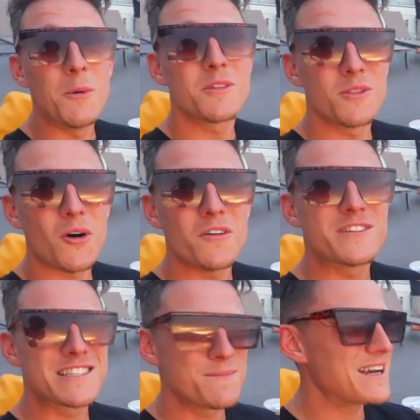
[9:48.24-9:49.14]
would not
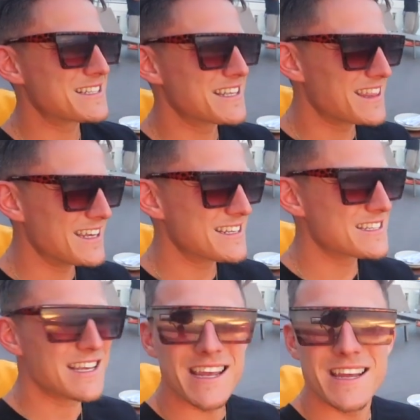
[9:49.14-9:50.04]
have expected
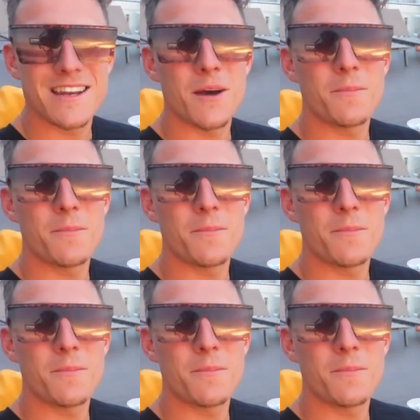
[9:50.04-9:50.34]
this in